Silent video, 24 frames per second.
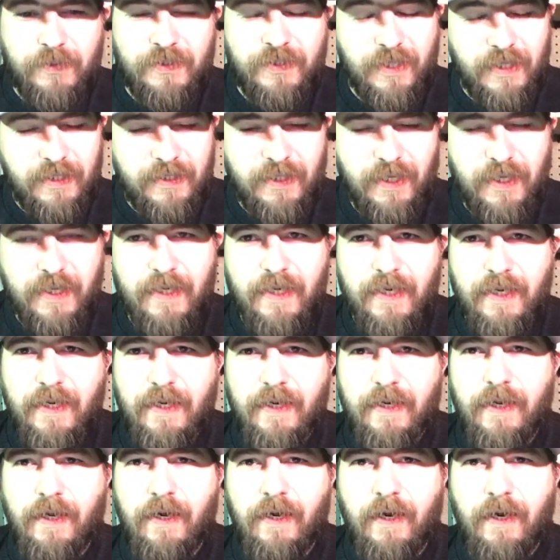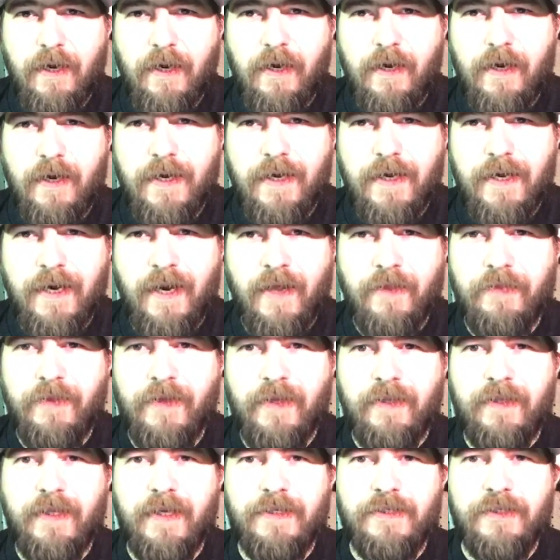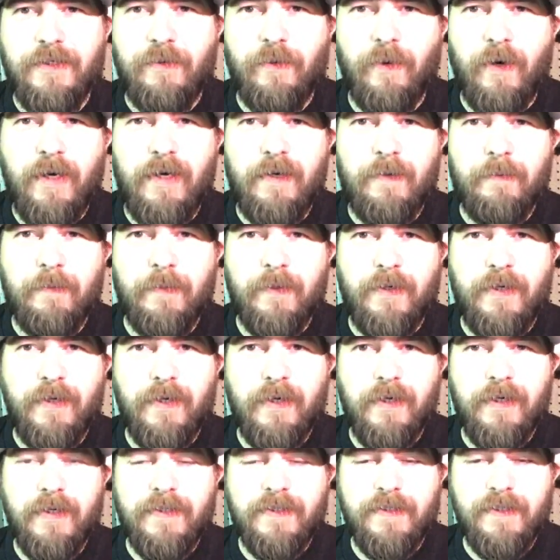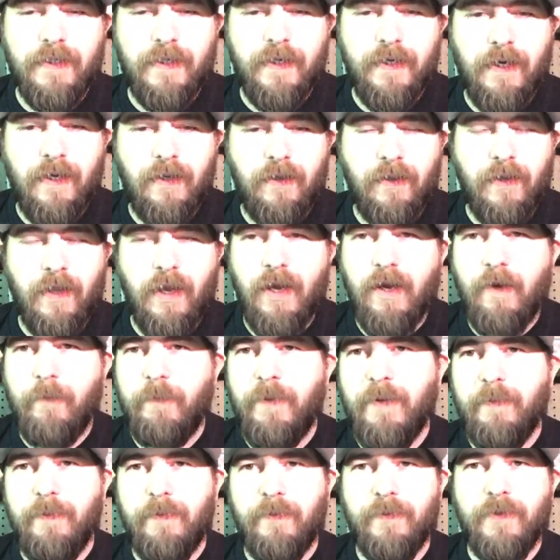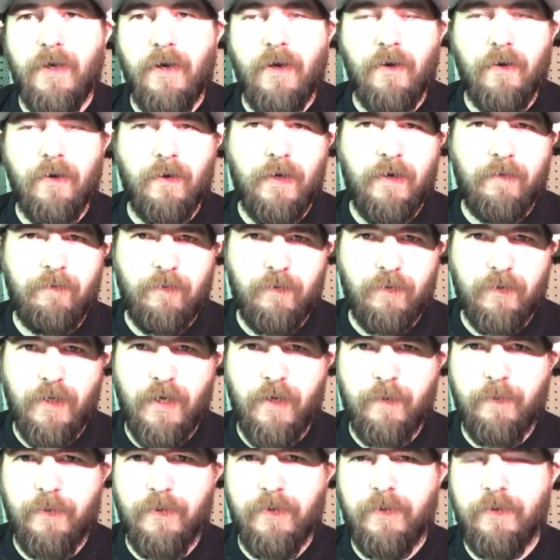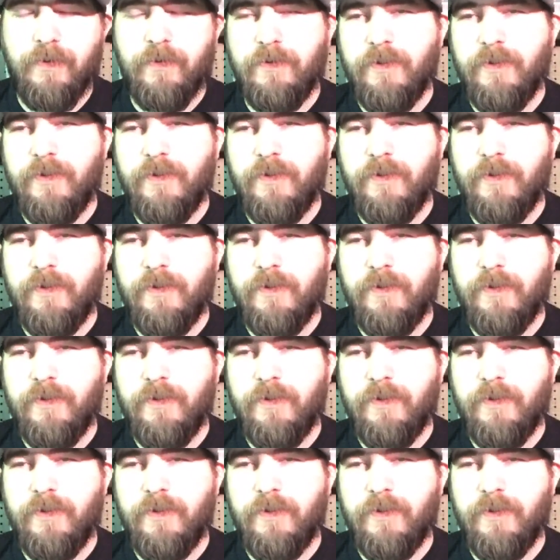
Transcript: Yes, I did. And I think that's great because a lot of people dog on FLW.